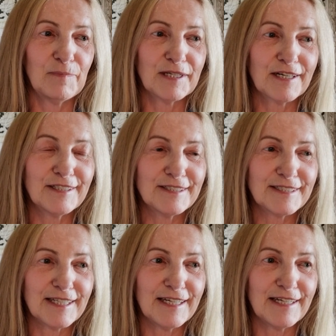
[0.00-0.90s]

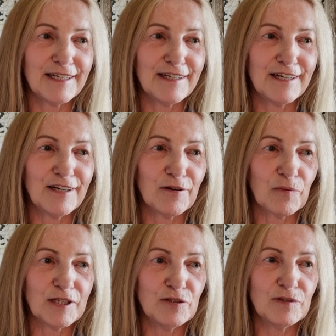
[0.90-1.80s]
Because
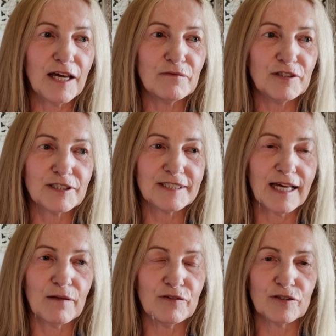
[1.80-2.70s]
when you love
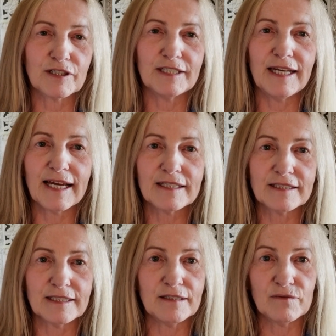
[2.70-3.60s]
yourself, you're
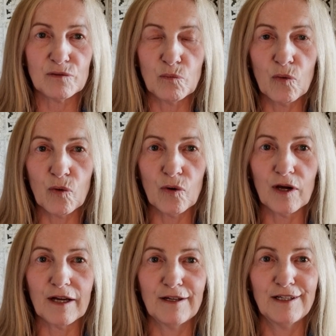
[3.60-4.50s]
connecting even
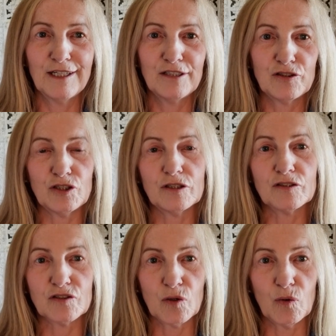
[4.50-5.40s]
more to your
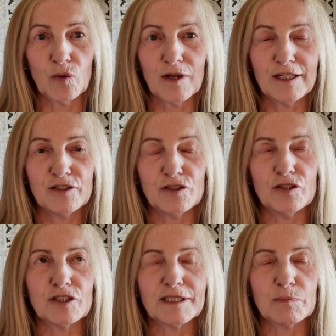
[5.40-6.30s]
soul, to
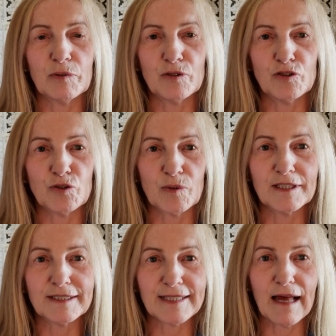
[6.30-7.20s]
your
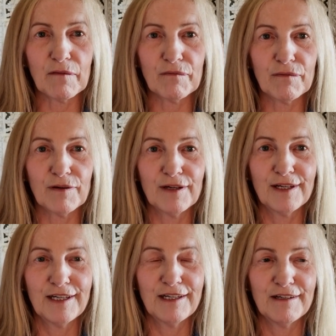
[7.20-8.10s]
spiritual self,
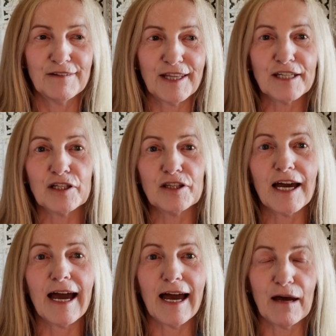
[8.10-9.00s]
that other
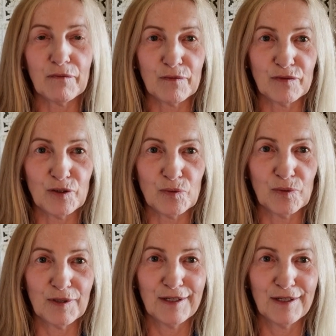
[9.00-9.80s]
half of you,